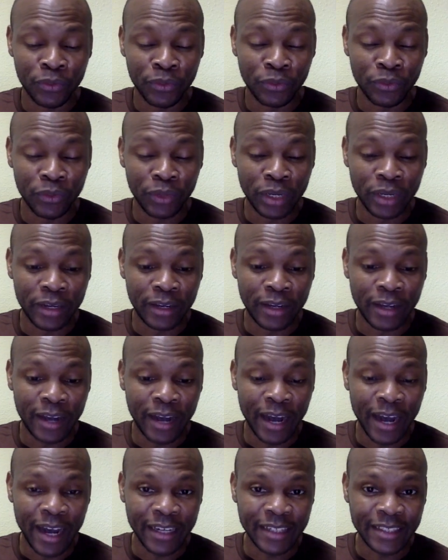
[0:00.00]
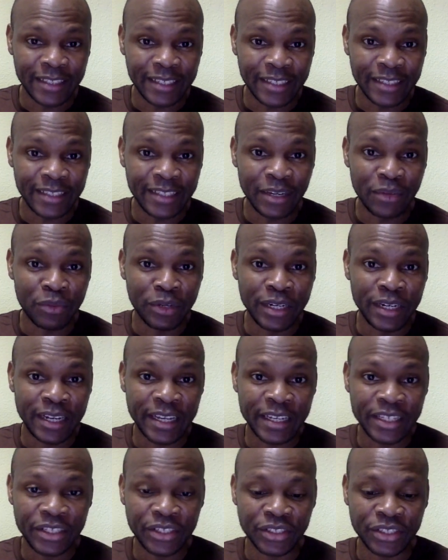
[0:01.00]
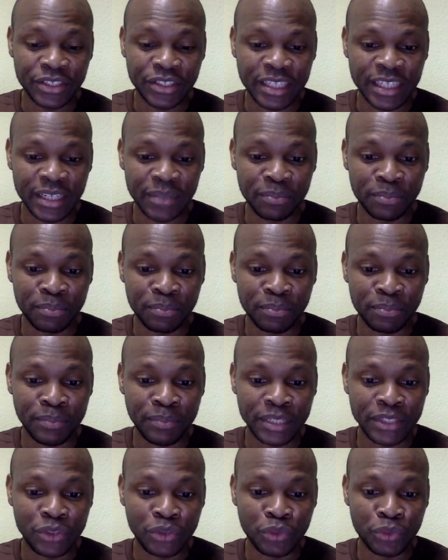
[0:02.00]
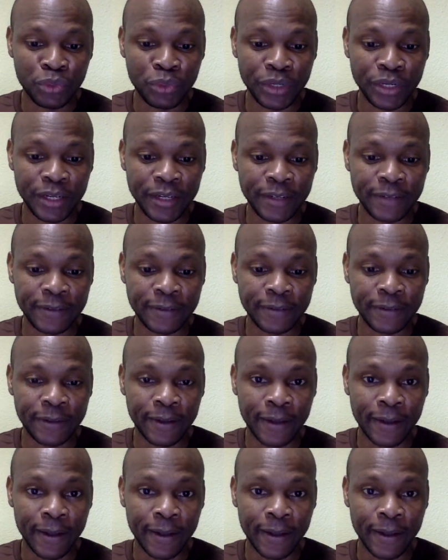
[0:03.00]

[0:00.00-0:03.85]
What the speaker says: regarding the relationship between